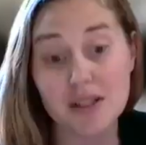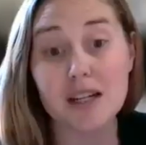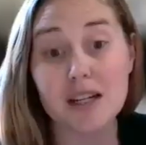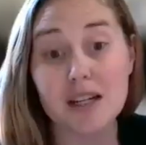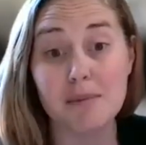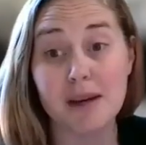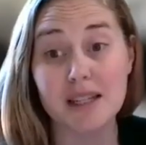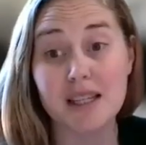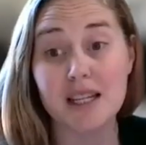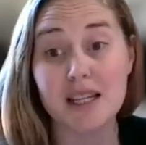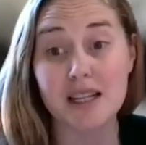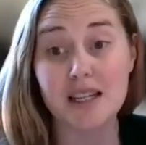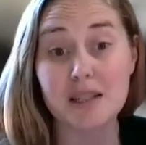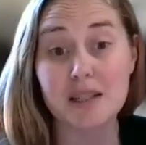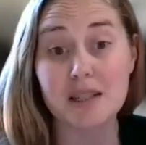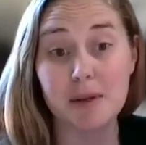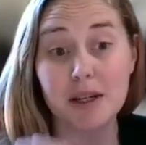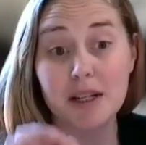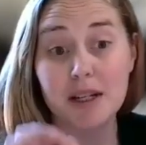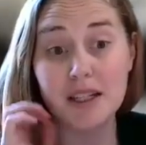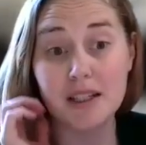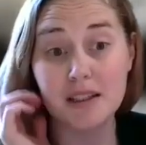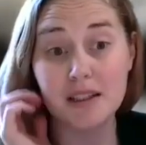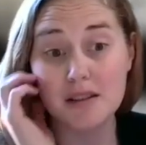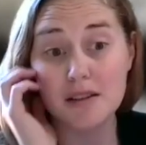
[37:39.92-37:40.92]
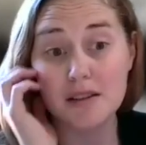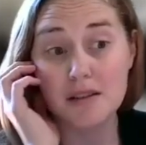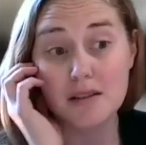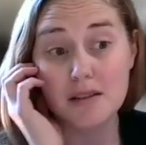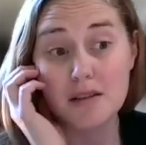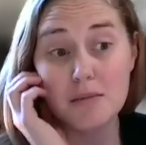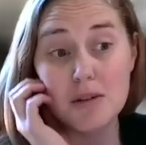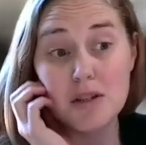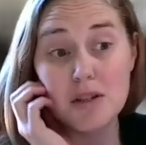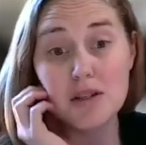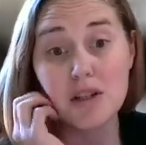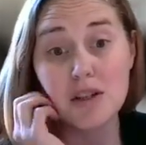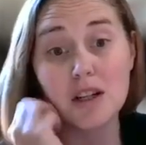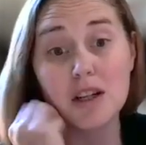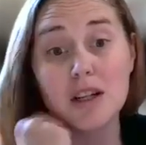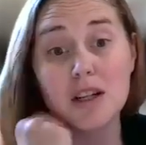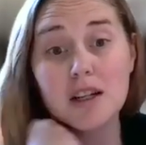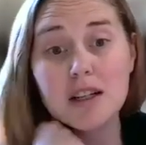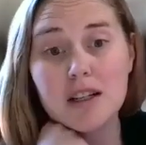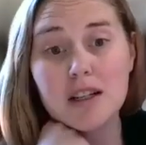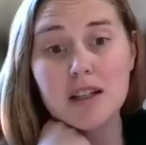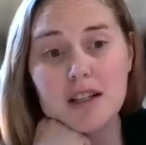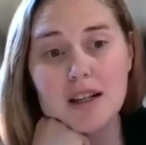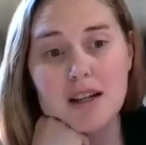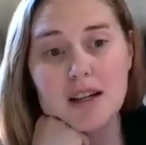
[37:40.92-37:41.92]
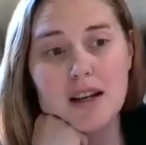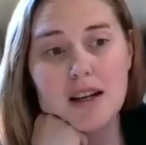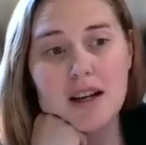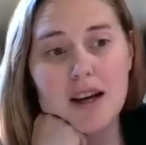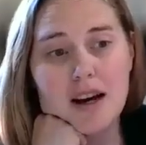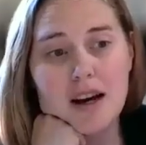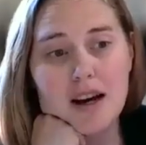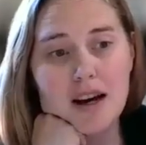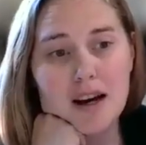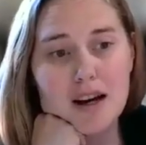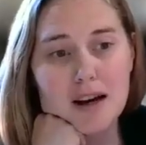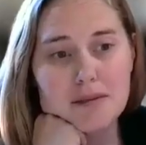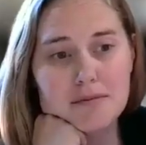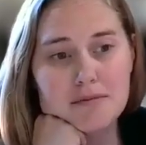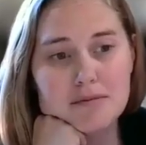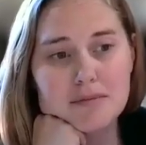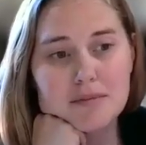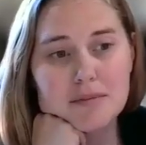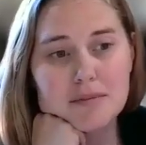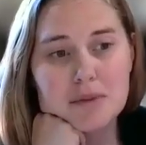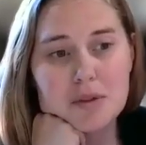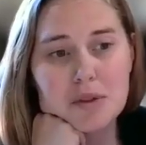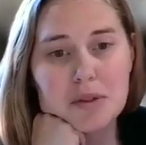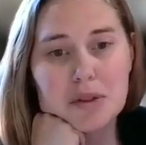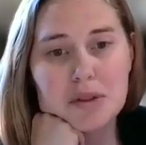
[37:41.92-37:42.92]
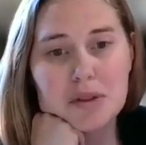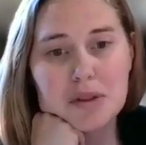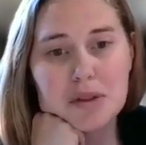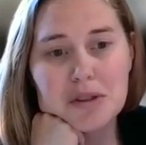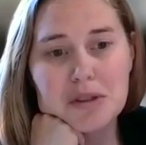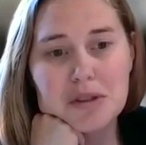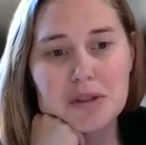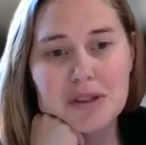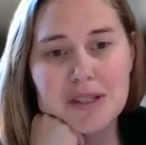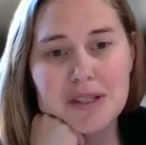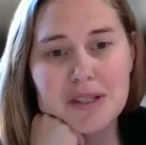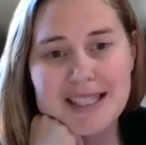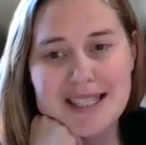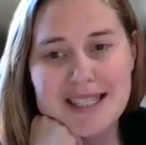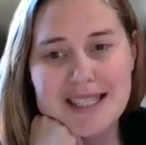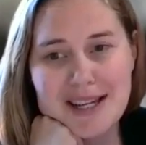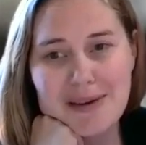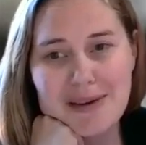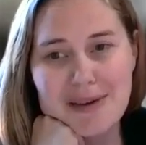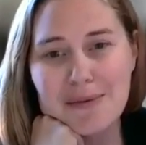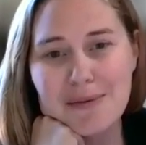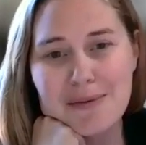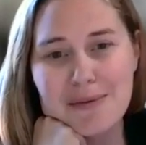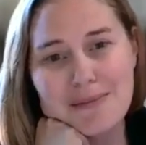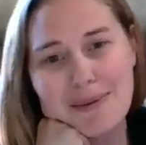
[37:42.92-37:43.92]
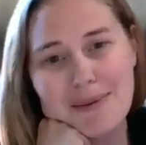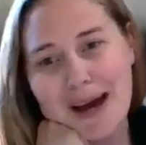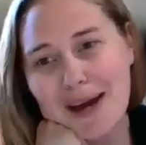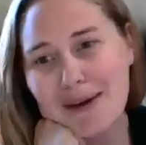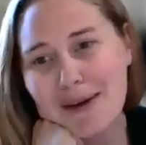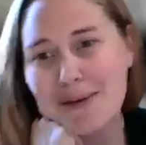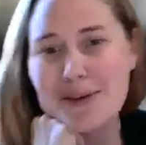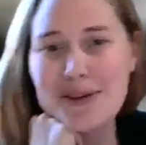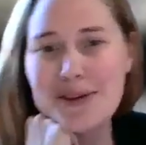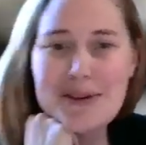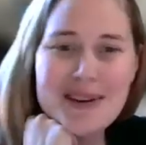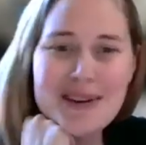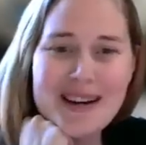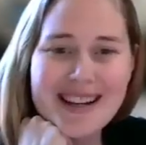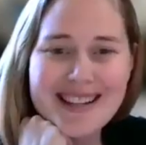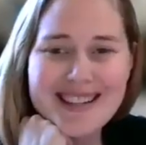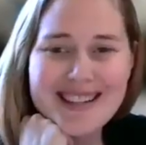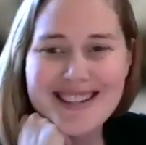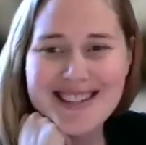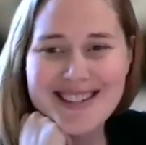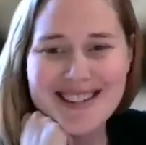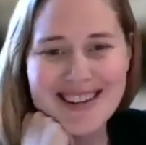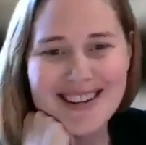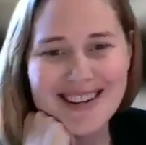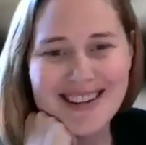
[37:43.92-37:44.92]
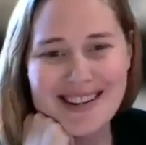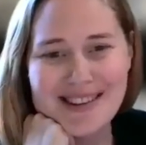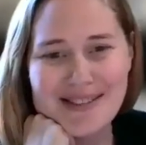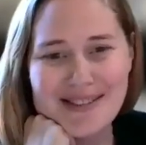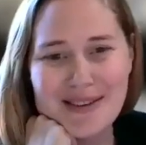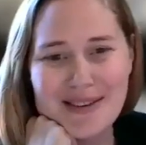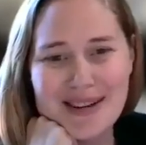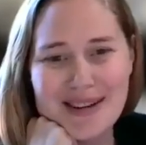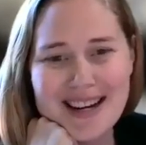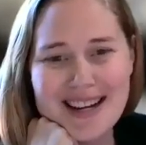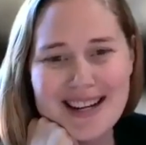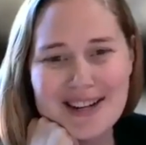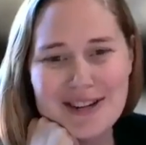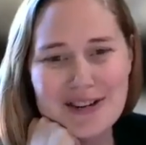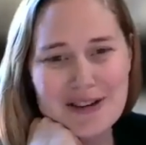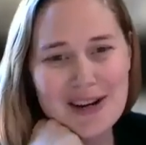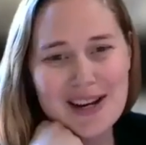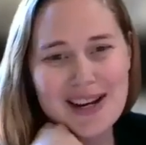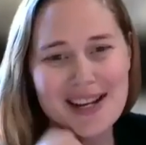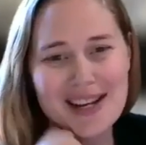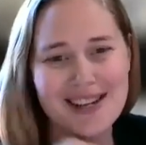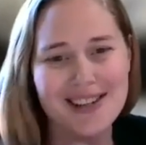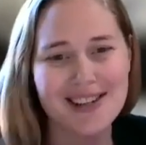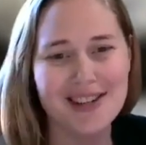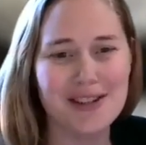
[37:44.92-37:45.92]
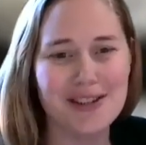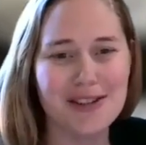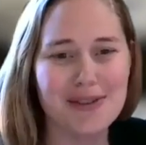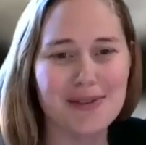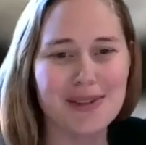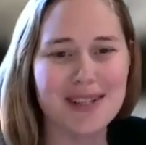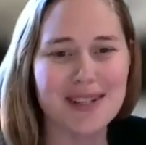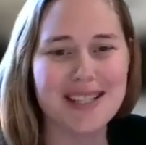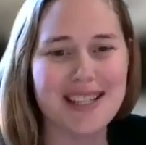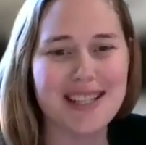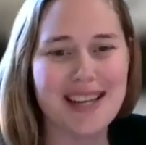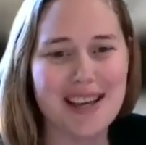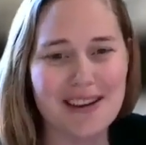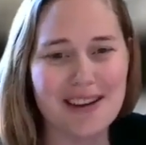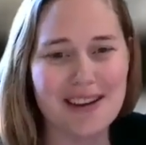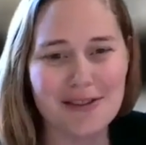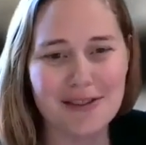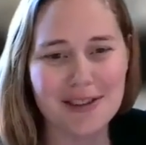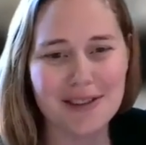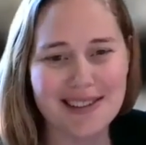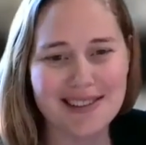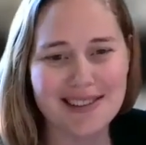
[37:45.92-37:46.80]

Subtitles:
hear about that experience, to be sure. Christy, back when you got started, what kind of training did you receive?